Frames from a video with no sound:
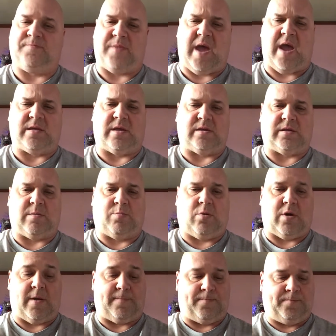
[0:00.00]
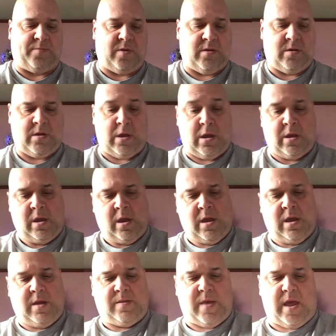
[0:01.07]
at the support."
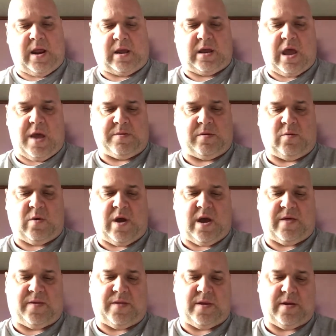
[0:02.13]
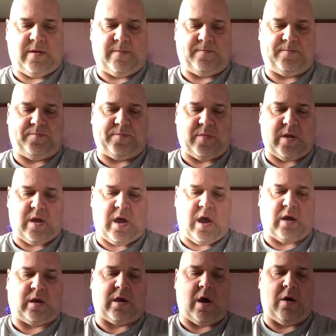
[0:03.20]
Then it comes with a
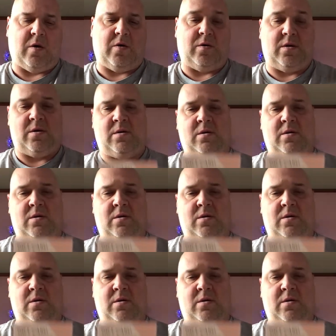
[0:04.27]
code